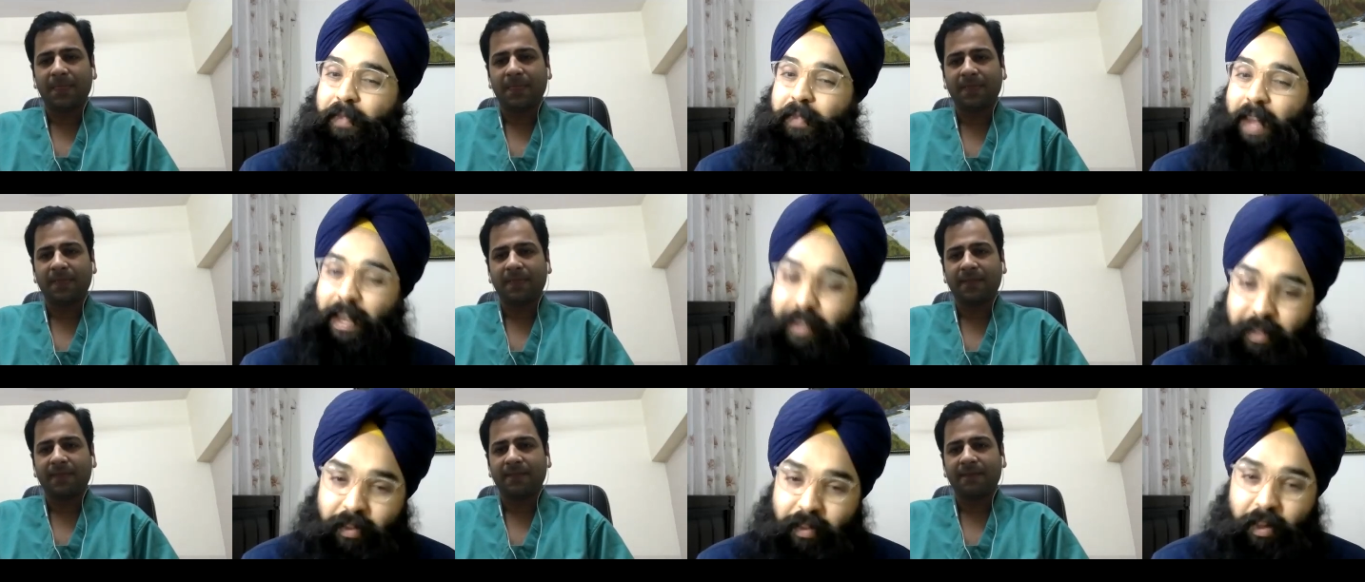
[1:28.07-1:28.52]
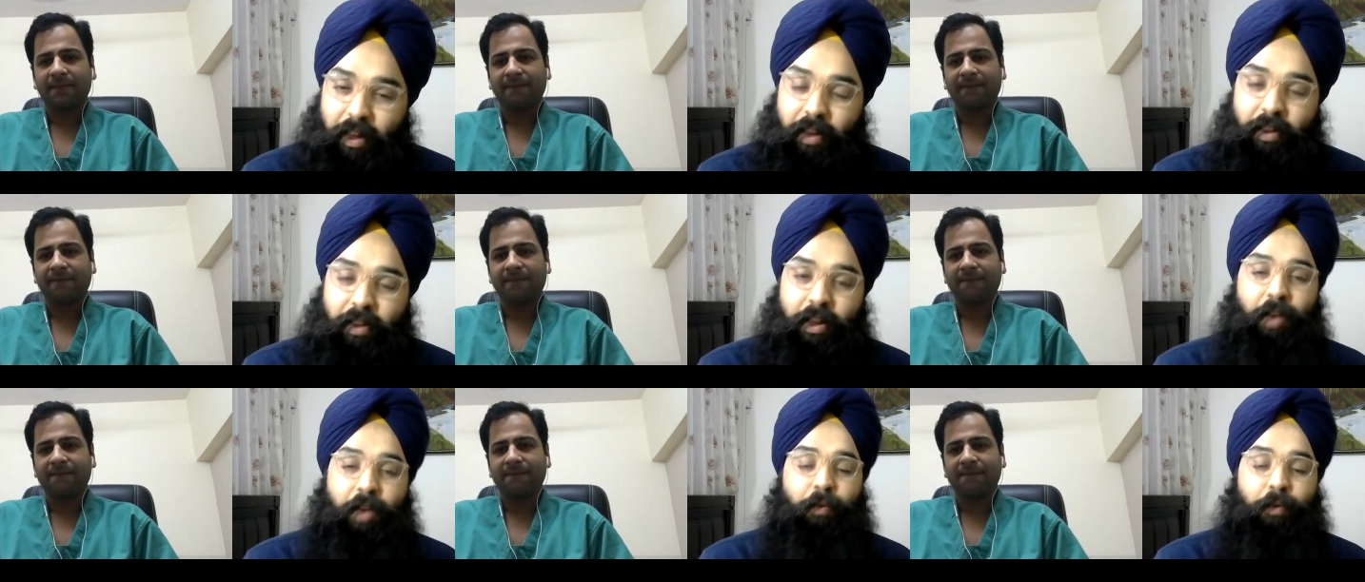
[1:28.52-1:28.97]
Speaker 1: deaths
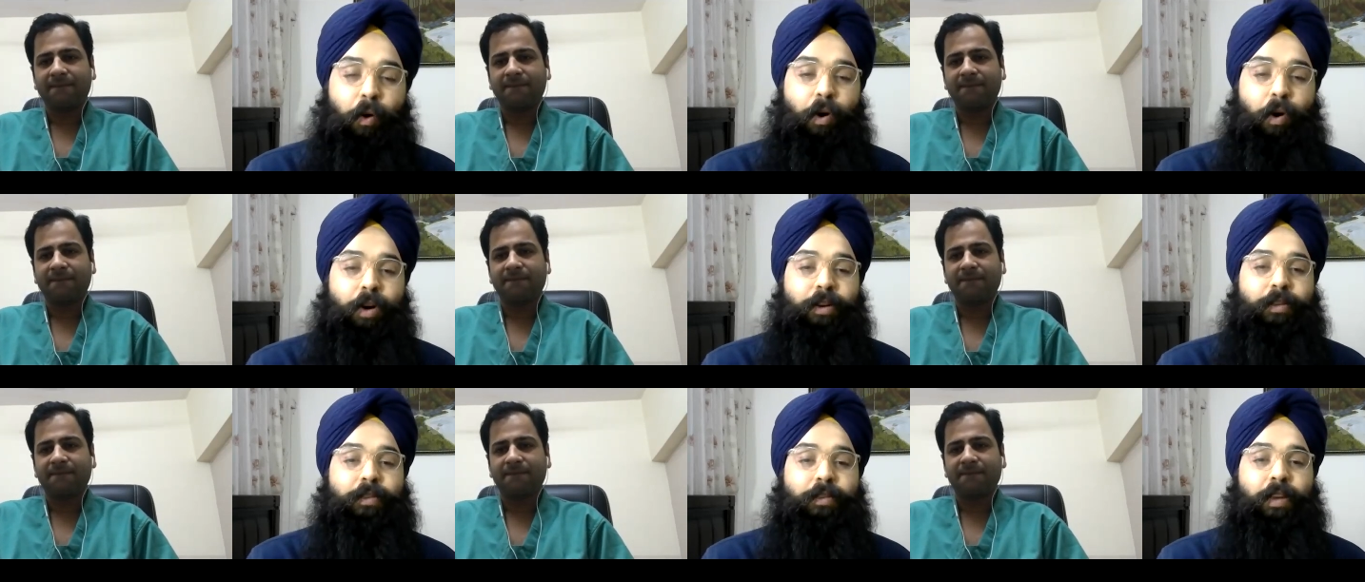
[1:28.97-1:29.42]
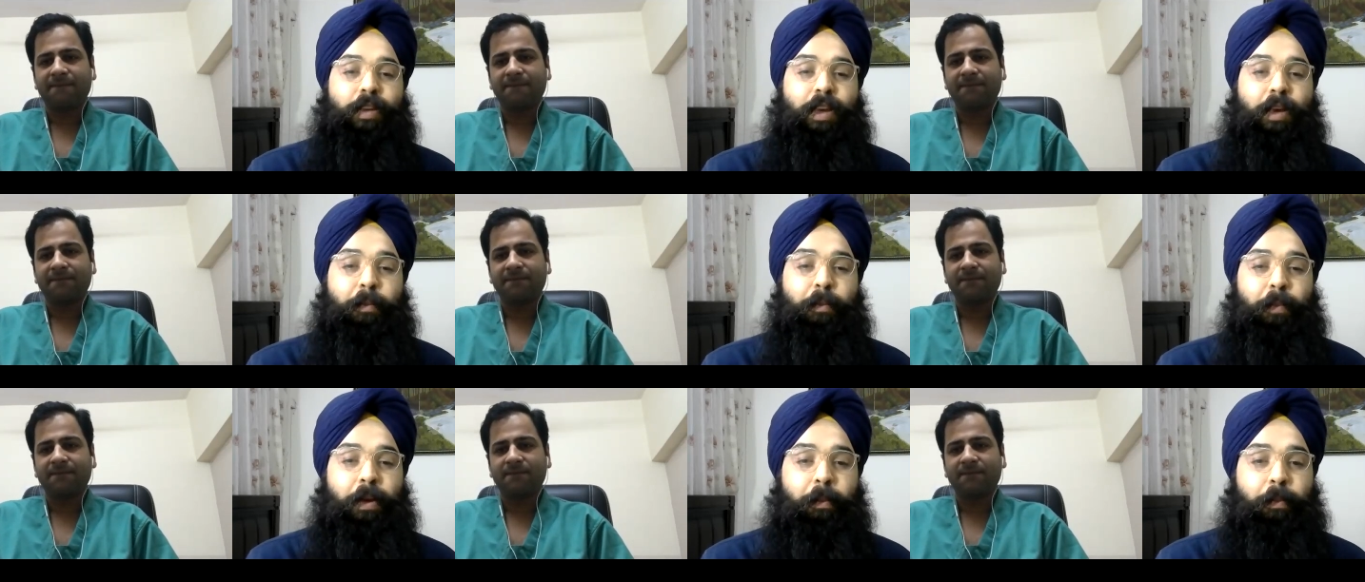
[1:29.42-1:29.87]
in their wards,
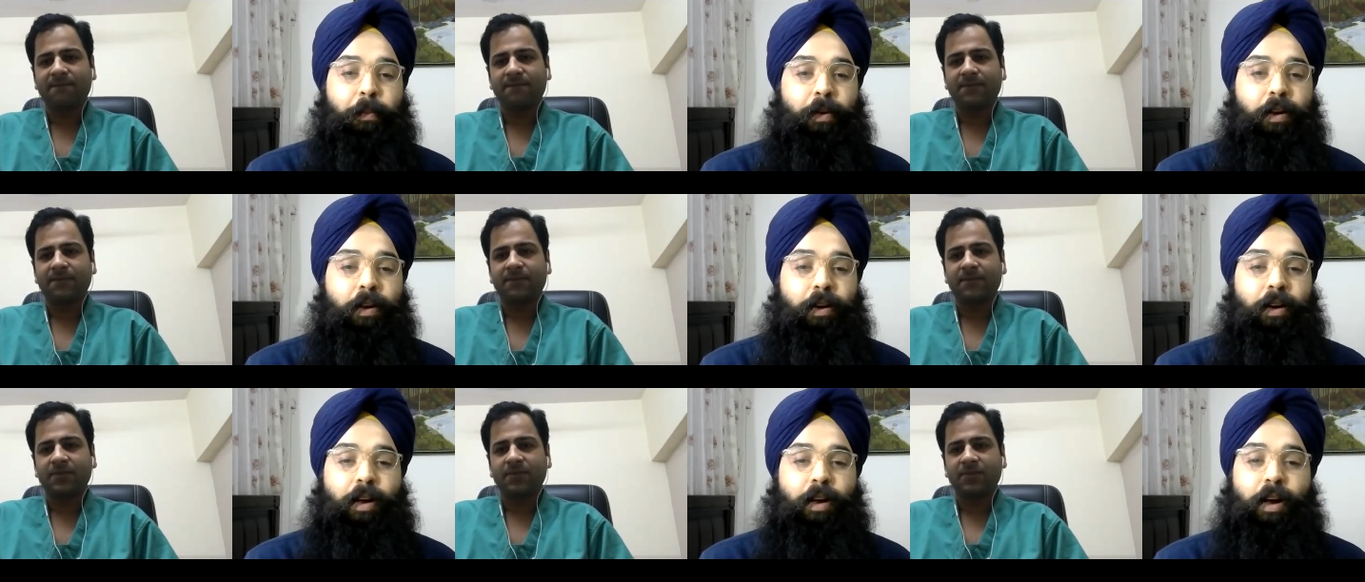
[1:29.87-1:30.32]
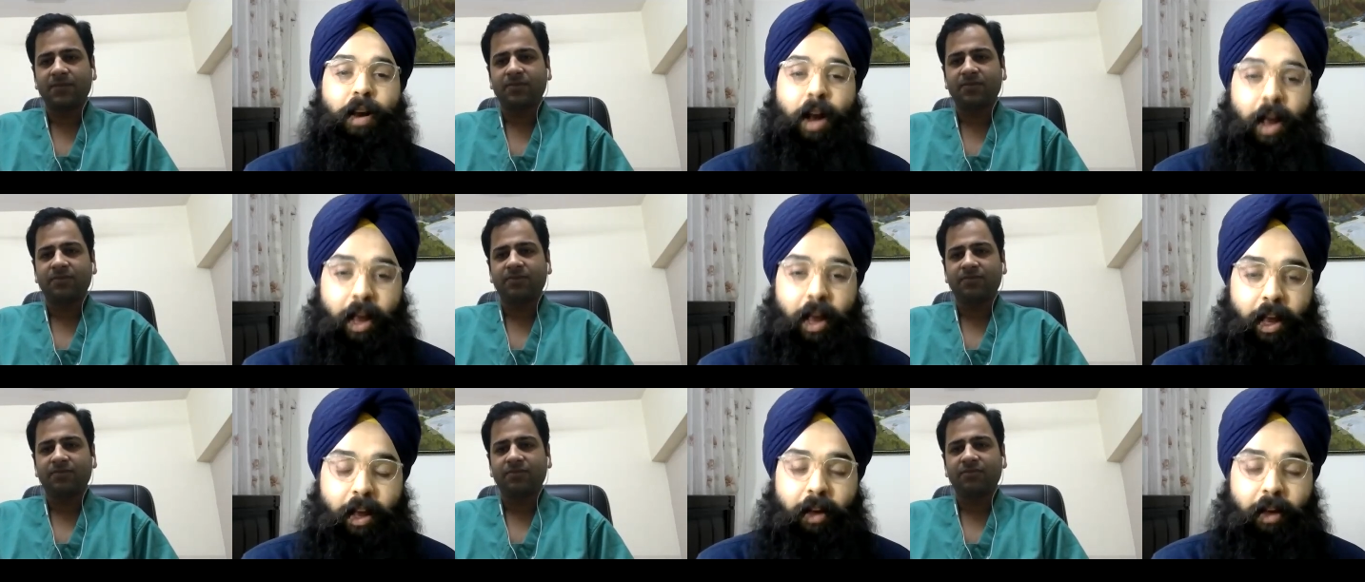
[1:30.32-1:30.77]
seeing people
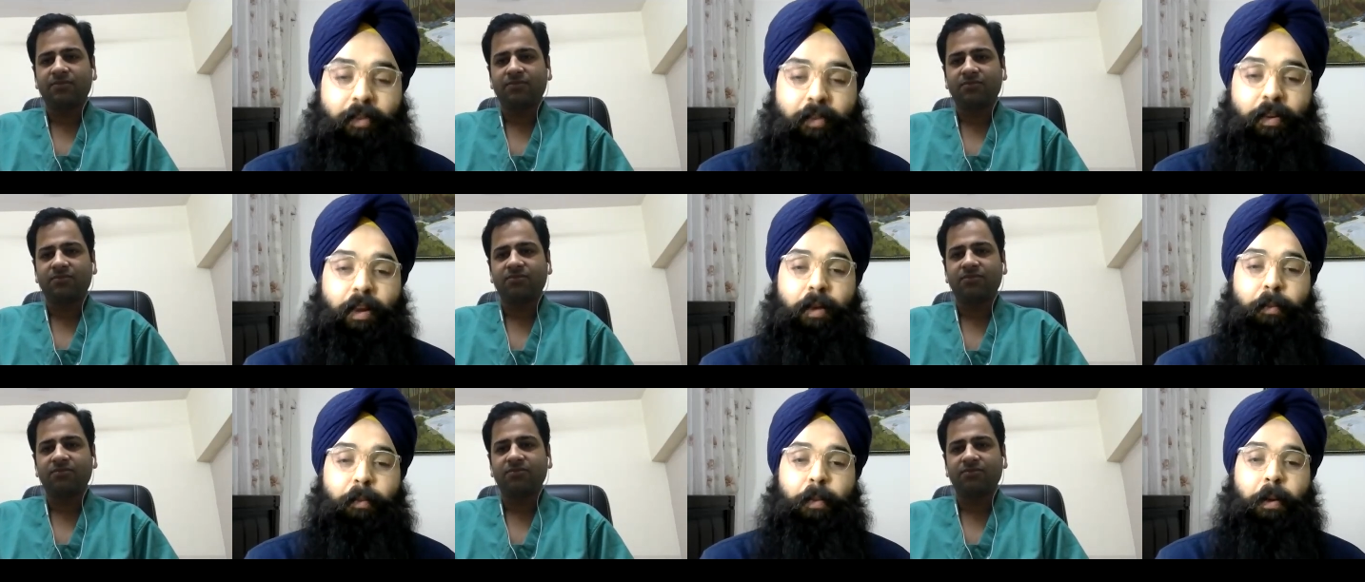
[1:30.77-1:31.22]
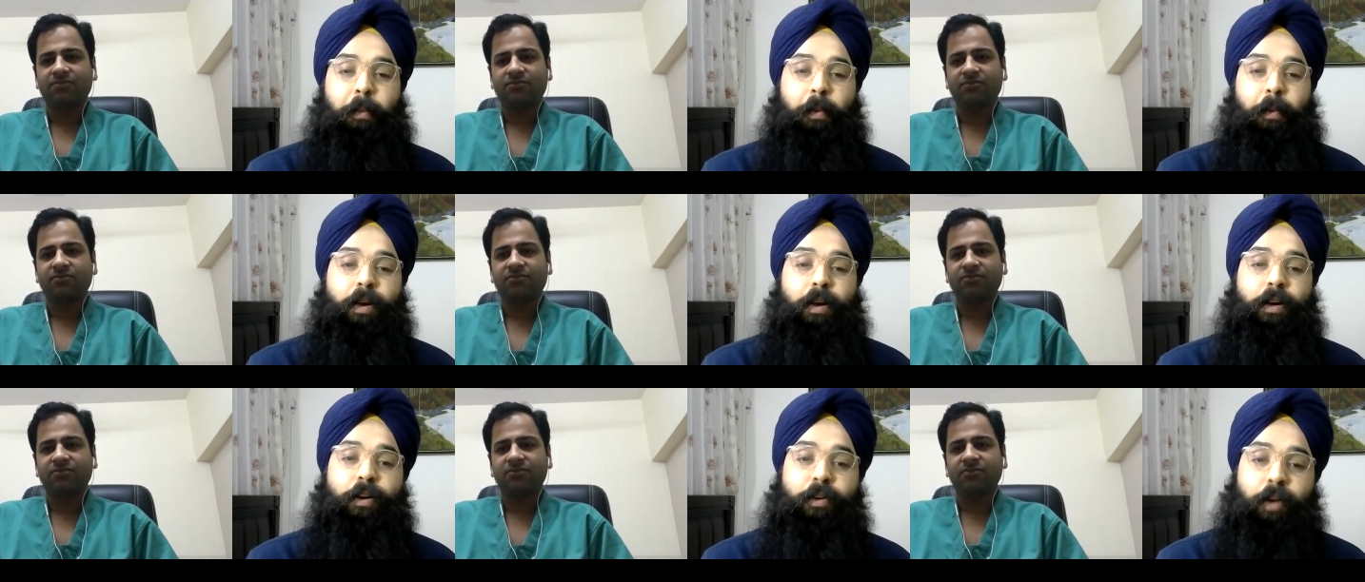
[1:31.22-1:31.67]
crying, seeing
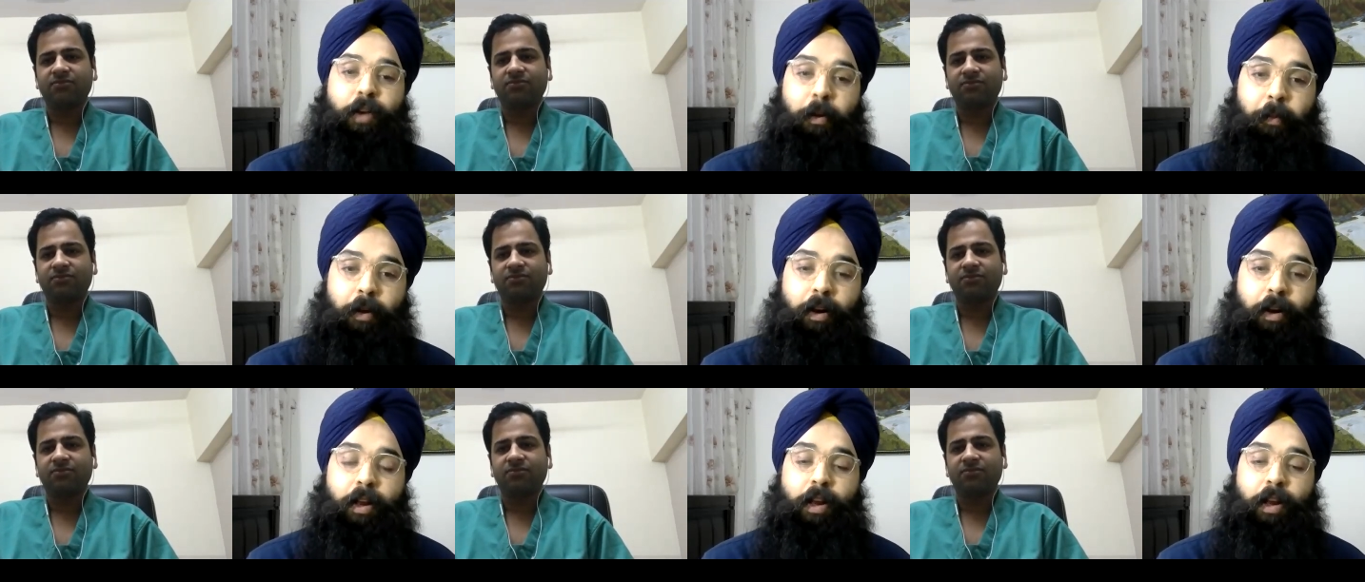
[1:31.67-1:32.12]
people in trouble.